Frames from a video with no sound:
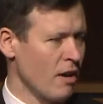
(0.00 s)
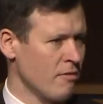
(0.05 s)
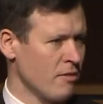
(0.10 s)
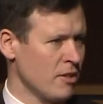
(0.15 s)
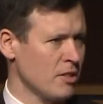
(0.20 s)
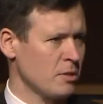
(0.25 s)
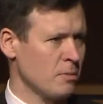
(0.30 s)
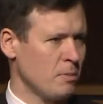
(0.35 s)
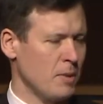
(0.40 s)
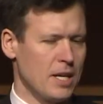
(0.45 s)
Our
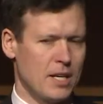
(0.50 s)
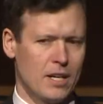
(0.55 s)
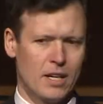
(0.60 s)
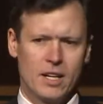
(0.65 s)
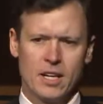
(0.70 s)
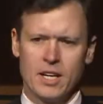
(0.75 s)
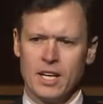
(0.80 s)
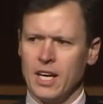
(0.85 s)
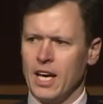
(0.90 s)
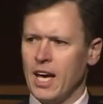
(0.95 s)
first
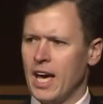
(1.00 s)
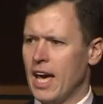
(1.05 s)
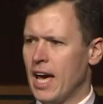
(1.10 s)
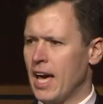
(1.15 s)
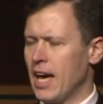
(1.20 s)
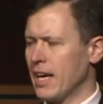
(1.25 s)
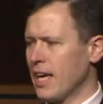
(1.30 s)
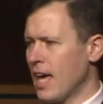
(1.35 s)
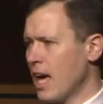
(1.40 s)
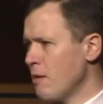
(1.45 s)
speaker
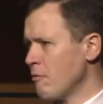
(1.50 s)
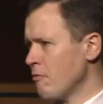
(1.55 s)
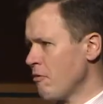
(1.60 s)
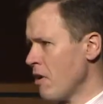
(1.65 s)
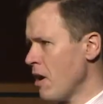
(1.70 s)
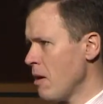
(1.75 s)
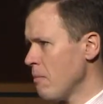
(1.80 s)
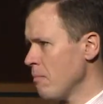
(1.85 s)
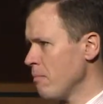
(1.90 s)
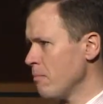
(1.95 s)
came
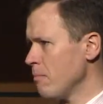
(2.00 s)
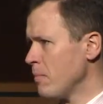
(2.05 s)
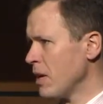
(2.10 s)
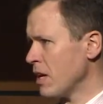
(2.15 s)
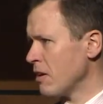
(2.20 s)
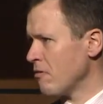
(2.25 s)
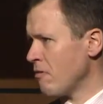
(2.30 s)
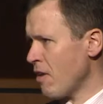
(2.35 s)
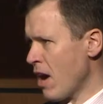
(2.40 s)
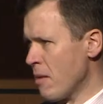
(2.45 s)
from
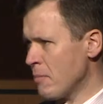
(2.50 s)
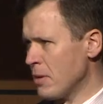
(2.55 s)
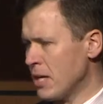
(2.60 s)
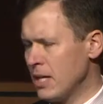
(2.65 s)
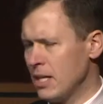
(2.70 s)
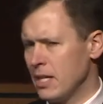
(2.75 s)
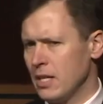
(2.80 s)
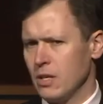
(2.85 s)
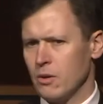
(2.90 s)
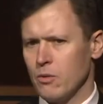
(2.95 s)
Big Pharma,
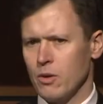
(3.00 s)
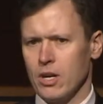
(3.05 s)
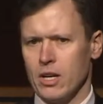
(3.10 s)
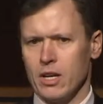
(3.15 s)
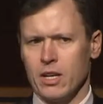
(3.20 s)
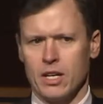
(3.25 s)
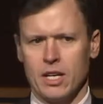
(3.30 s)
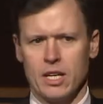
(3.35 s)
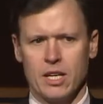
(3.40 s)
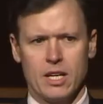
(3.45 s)

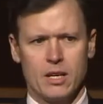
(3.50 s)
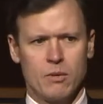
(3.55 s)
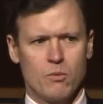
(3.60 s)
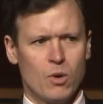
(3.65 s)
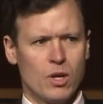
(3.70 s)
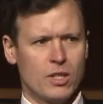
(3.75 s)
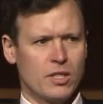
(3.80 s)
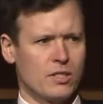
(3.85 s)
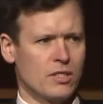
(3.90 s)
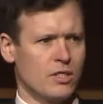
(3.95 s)
where he
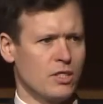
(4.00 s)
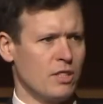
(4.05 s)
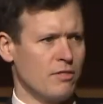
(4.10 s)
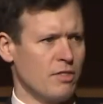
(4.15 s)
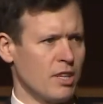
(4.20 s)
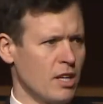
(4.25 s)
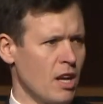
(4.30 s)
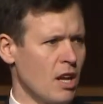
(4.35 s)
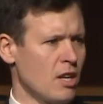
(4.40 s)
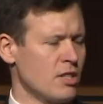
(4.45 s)
worked as a chief
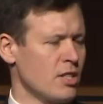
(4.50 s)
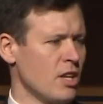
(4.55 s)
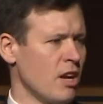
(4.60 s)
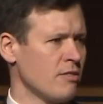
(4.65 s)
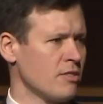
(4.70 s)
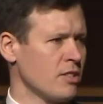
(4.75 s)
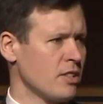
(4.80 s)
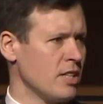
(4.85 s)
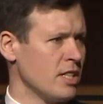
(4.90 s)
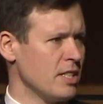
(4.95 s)
technology officer.